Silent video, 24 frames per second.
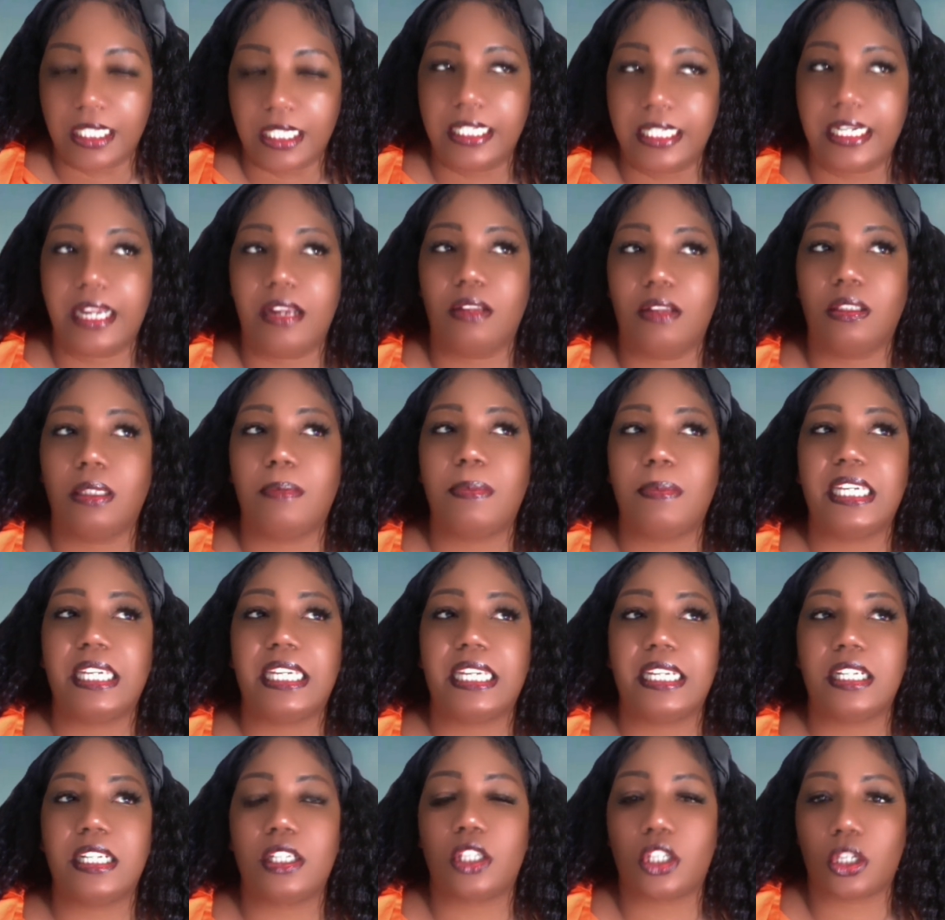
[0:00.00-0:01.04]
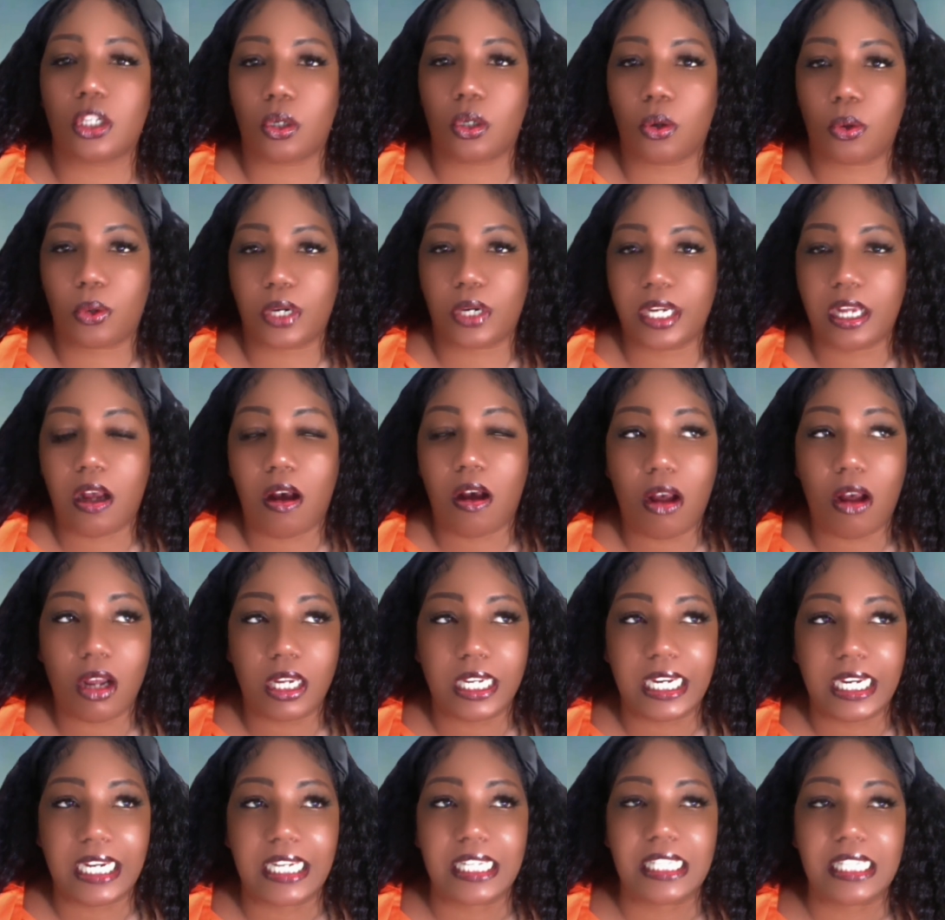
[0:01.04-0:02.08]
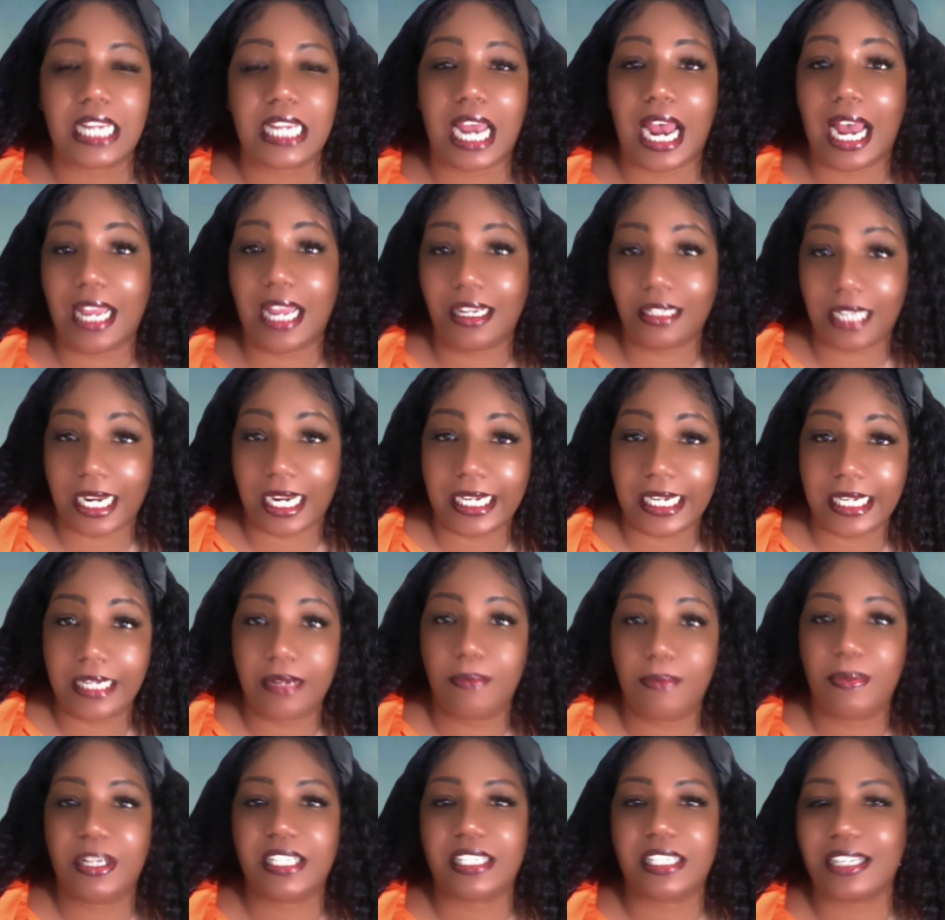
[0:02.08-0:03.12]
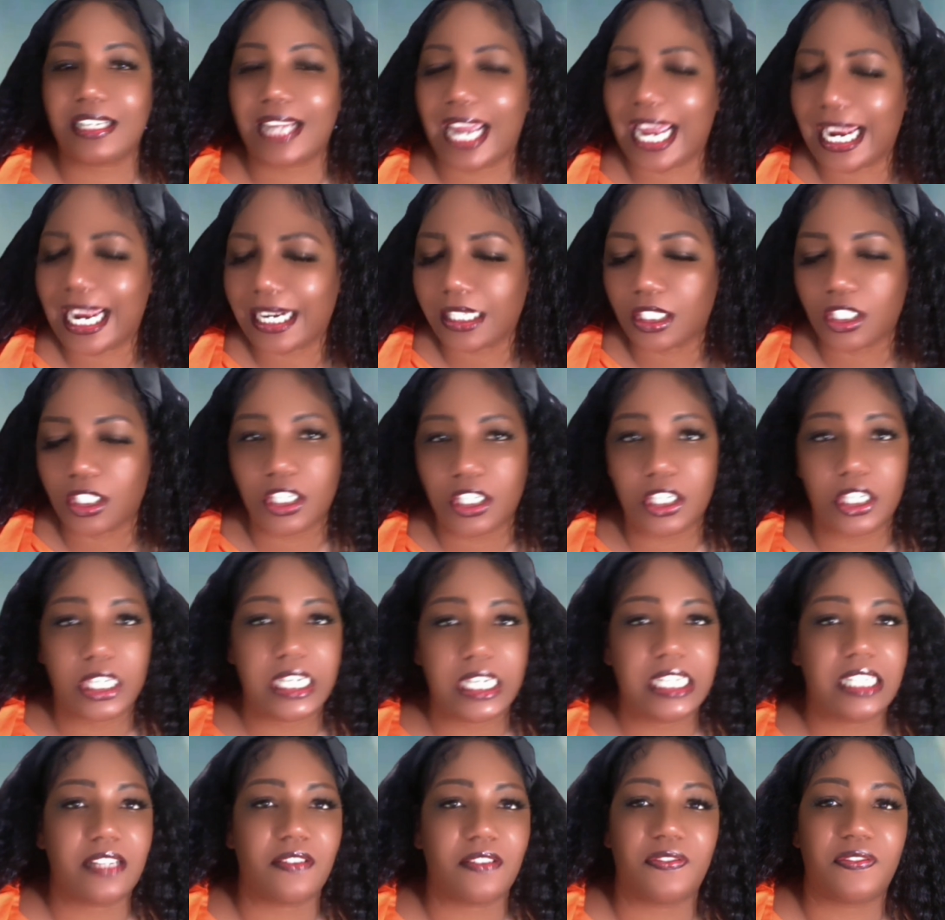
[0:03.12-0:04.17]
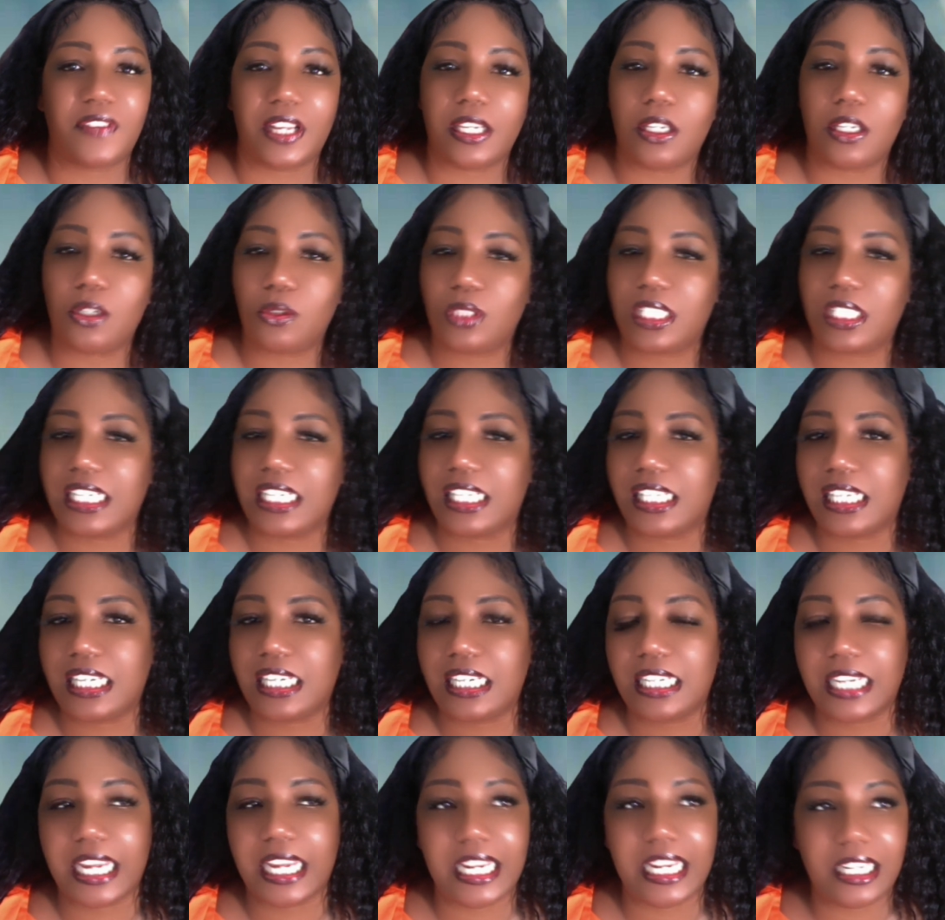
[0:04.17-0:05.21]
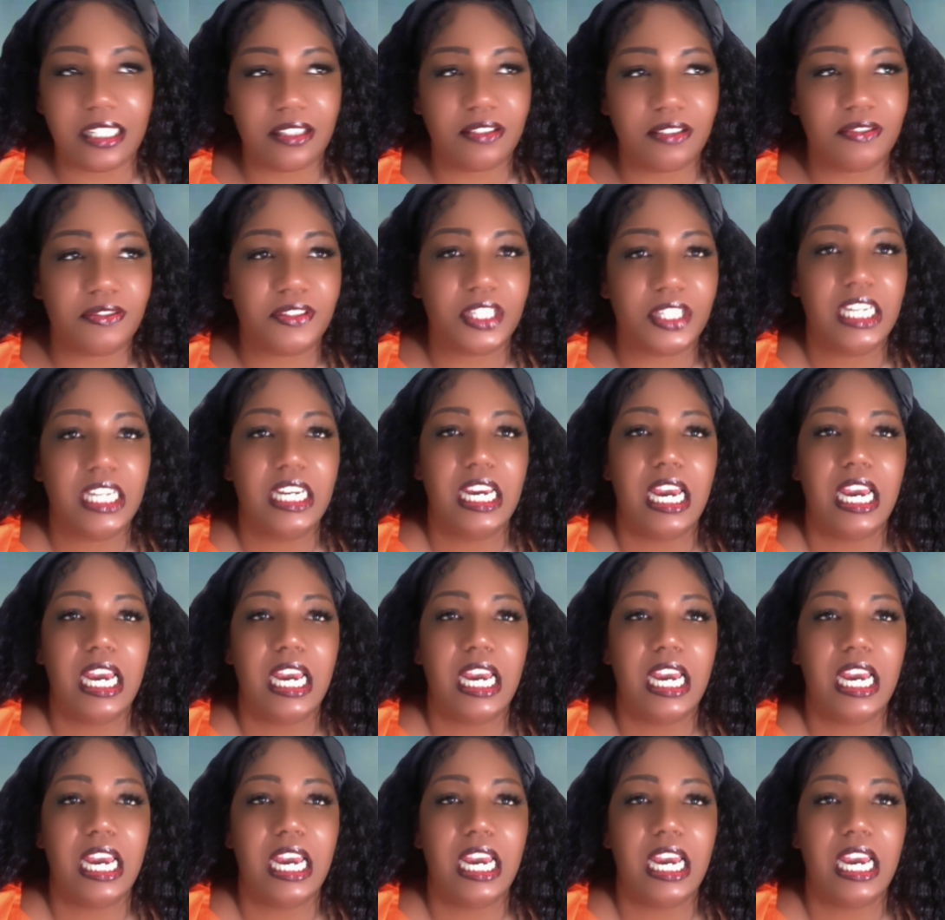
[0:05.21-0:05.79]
Now, let me get into Corey Hawkins. I like him as an actor, he's a fellow DC native.